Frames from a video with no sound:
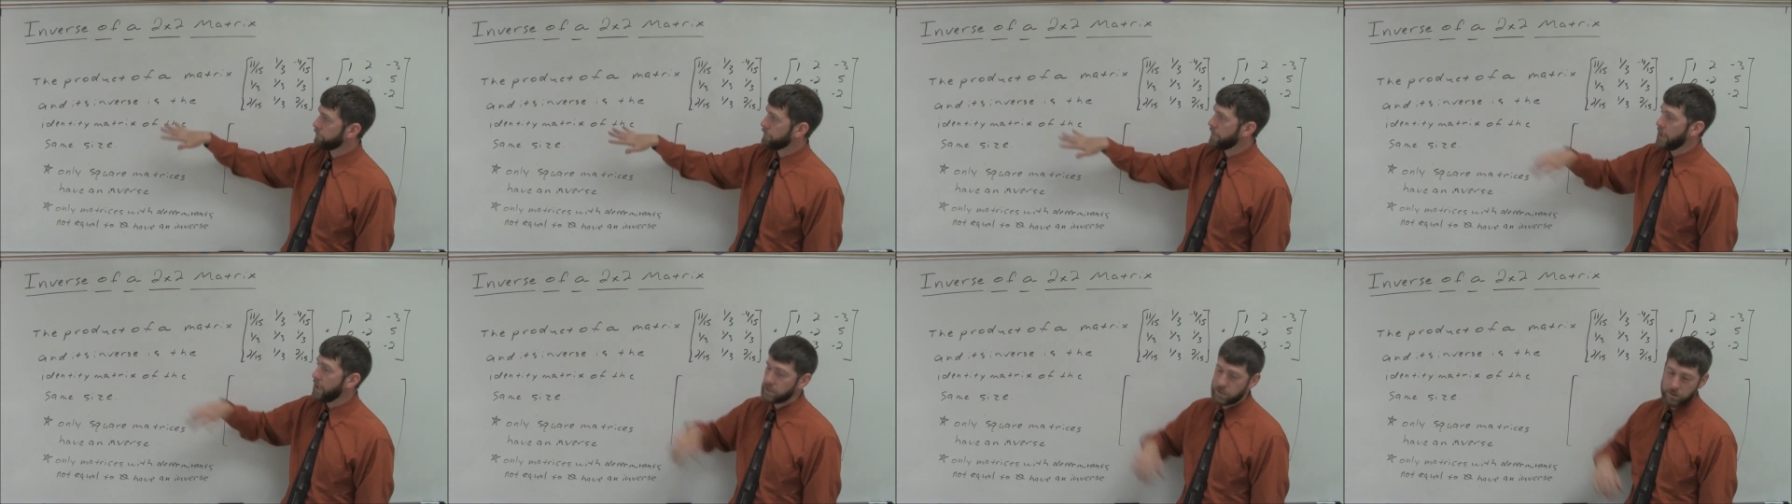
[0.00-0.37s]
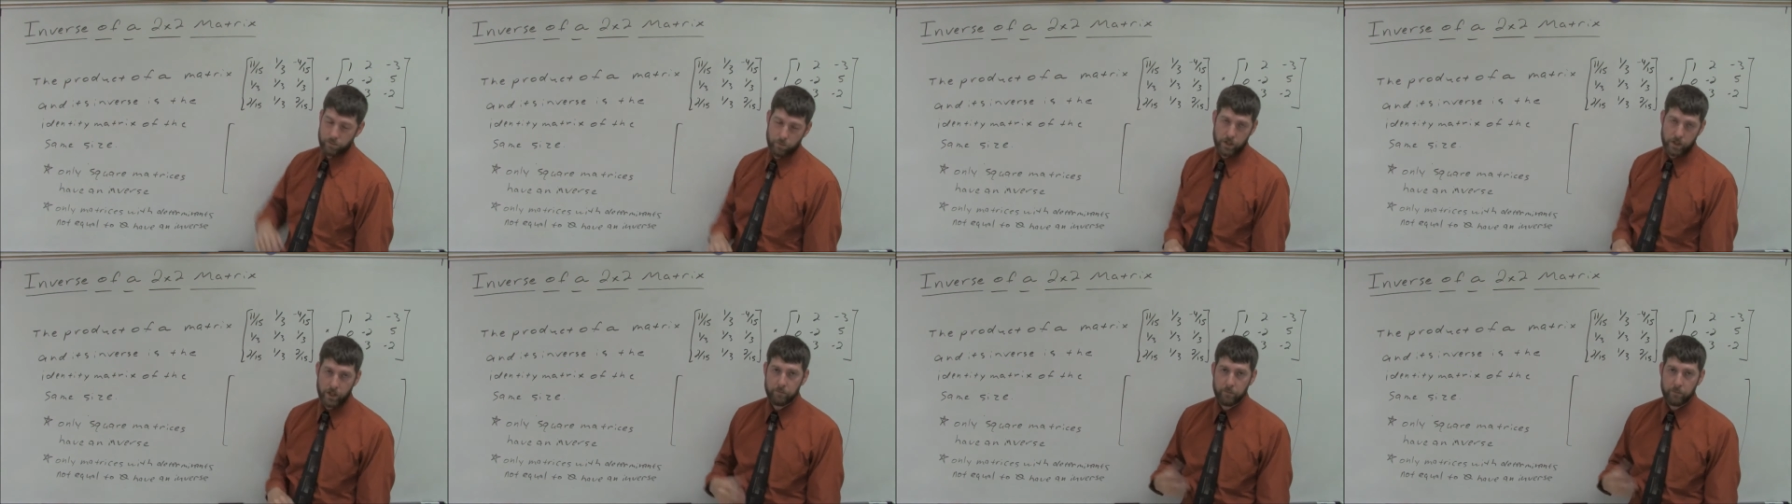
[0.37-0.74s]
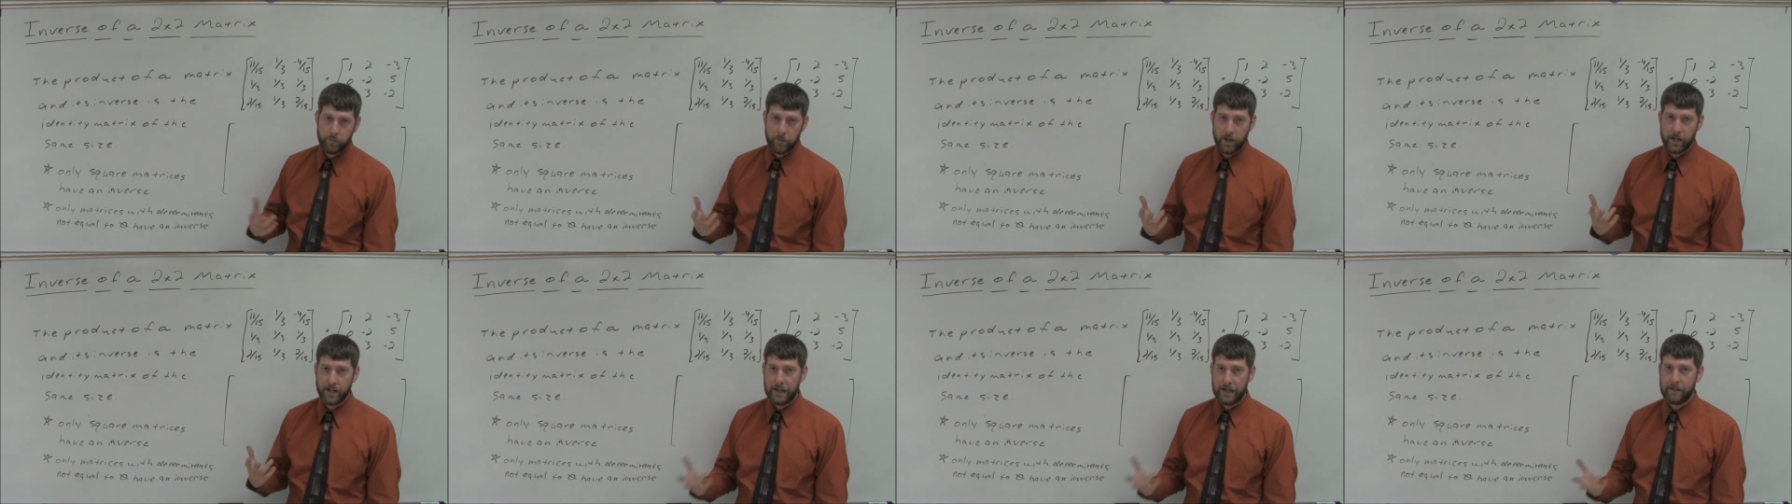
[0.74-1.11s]
that's what
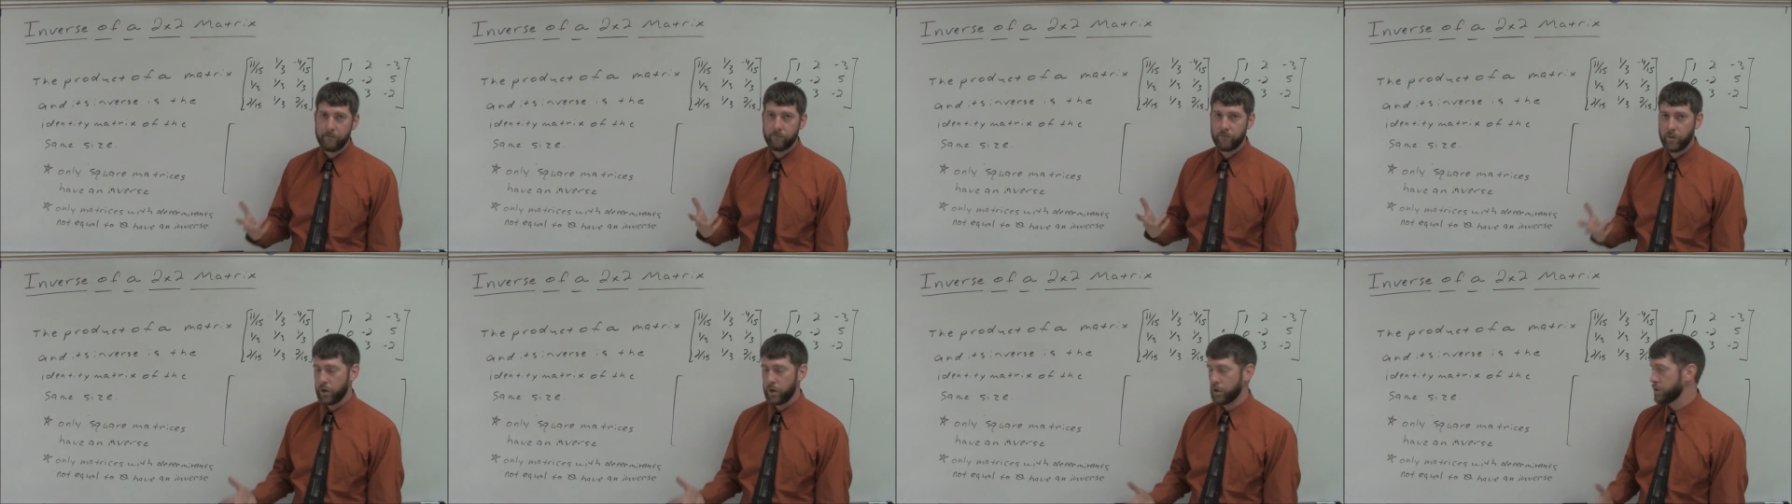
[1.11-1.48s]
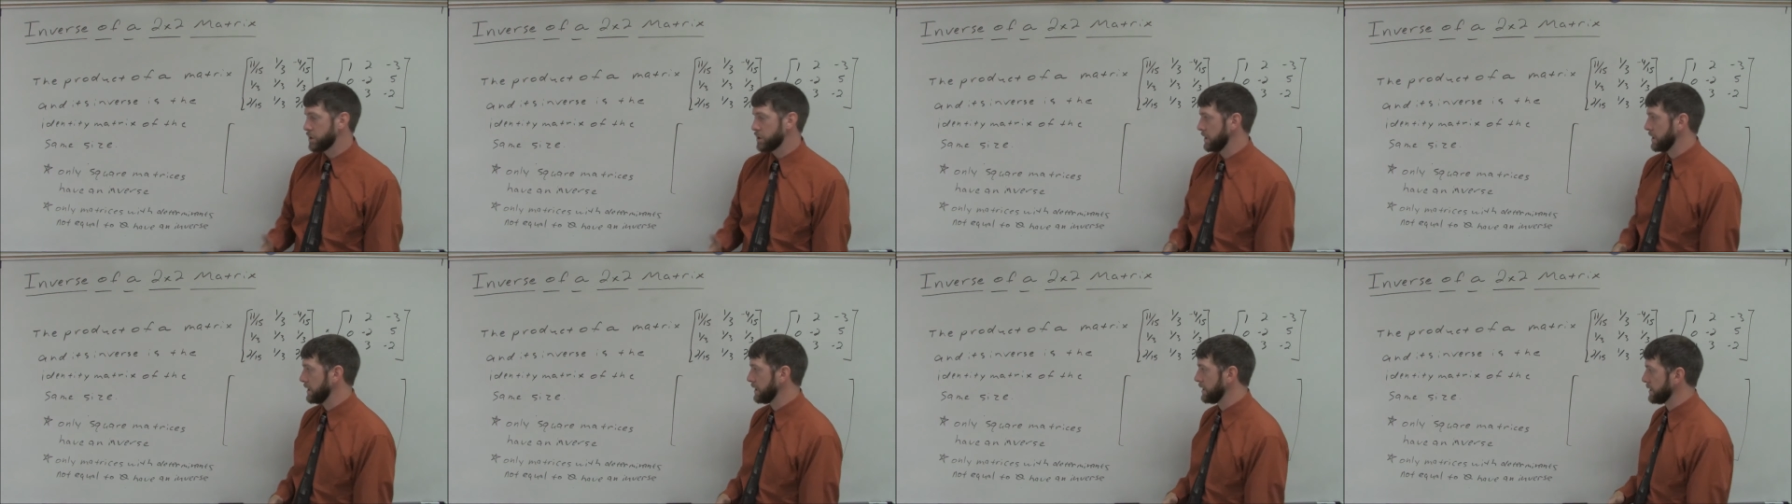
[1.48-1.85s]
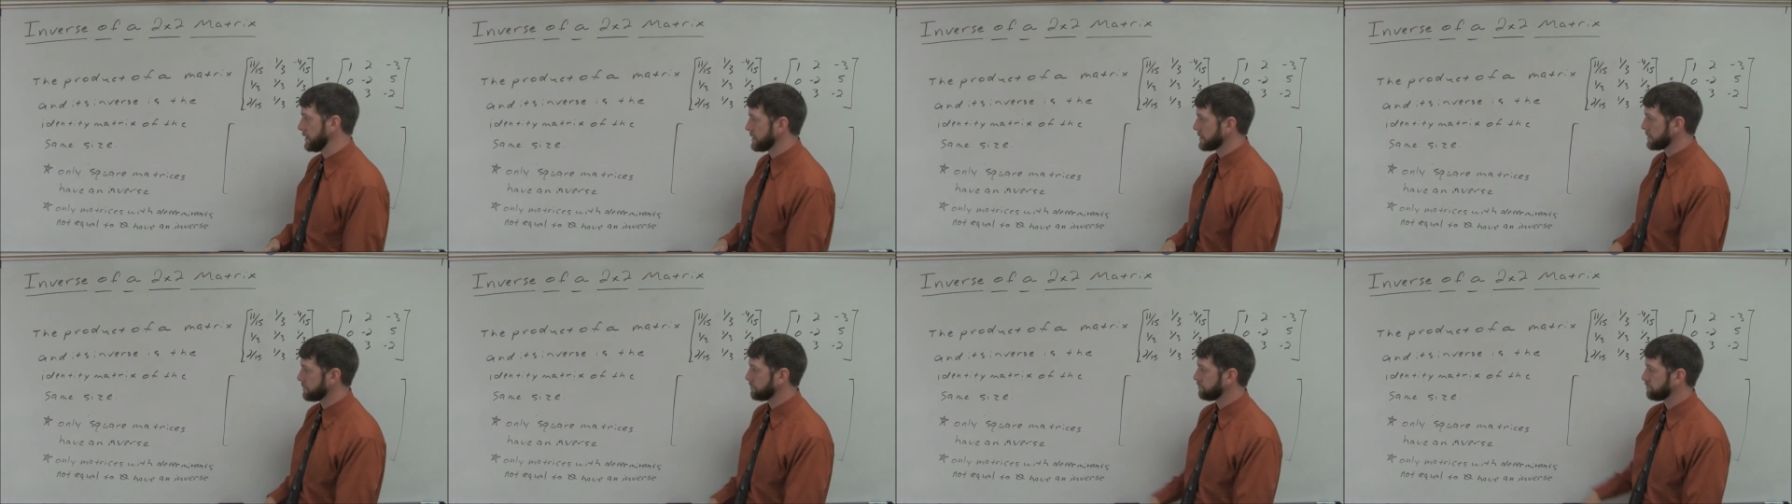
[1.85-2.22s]
an, an inverse
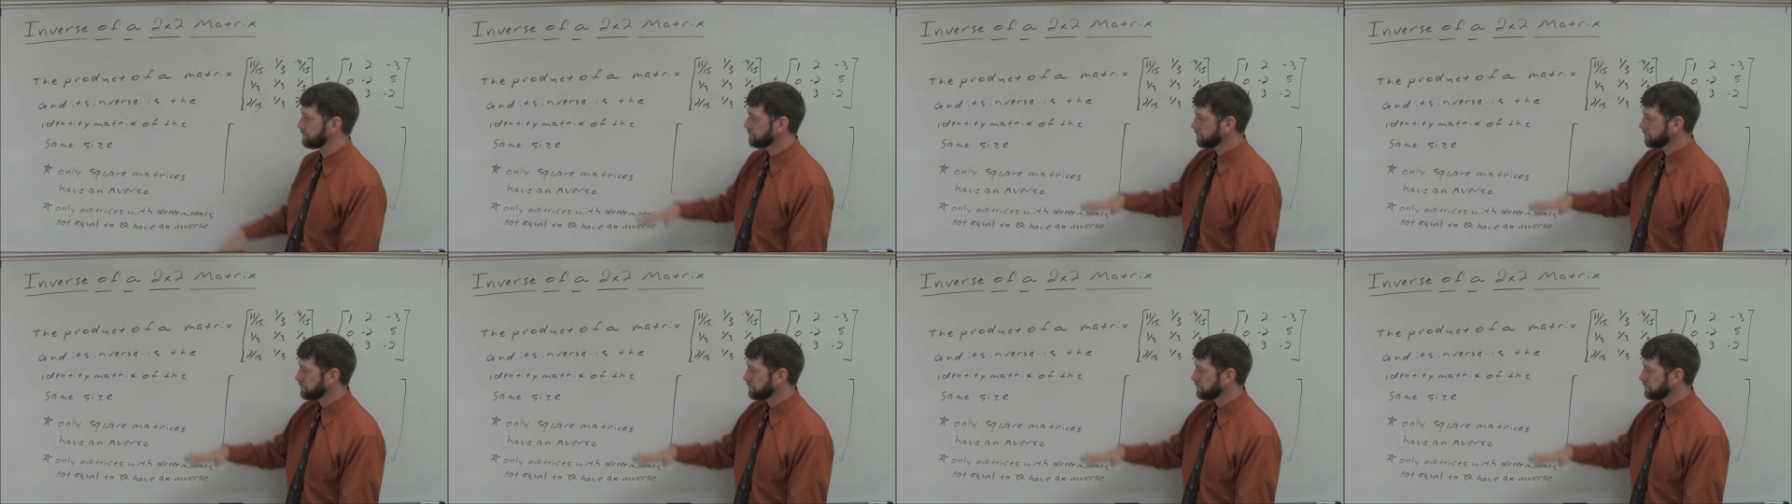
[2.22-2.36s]
is.